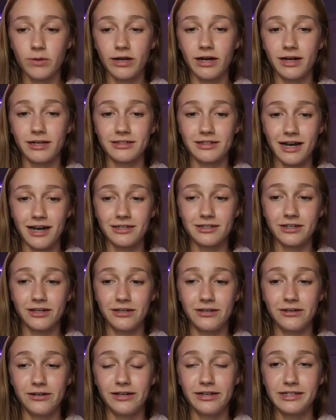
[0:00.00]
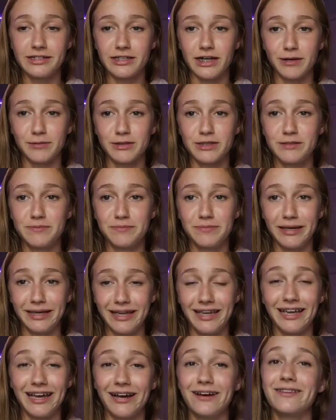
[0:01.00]
oh my gosh, Ashlyn, you need to stop just
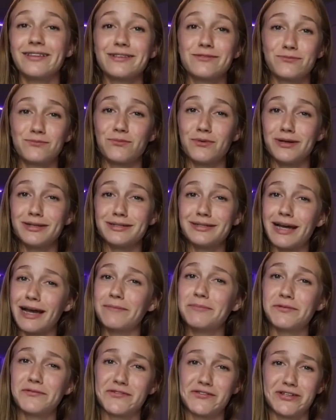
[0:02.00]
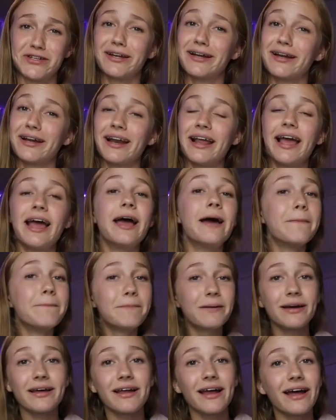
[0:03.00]
picking out this one type of shirt.
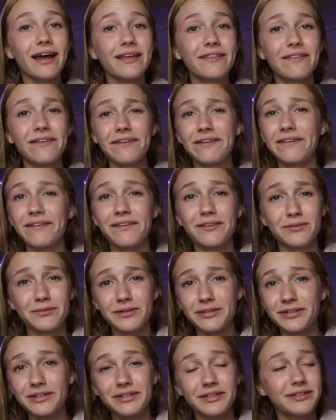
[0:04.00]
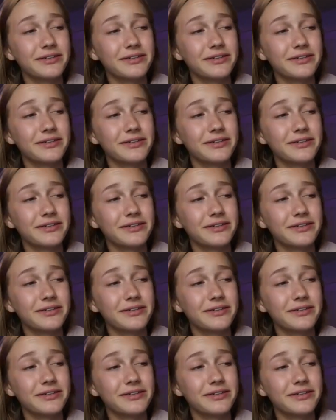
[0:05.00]
But I think it's really